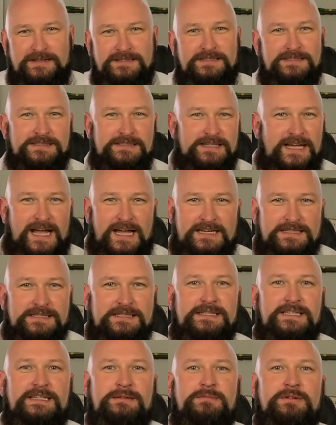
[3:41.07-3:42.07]
This is not a
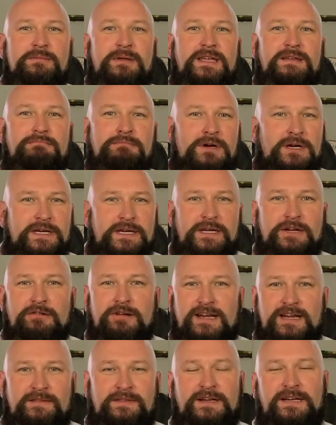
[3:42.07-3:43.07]
scheme to make money
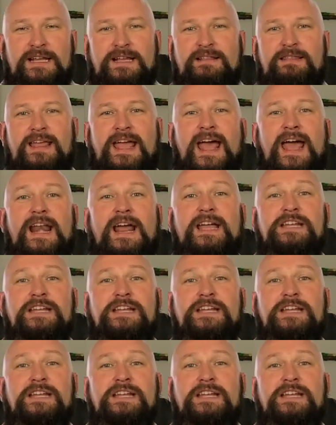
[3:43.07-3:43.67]
or anything like that.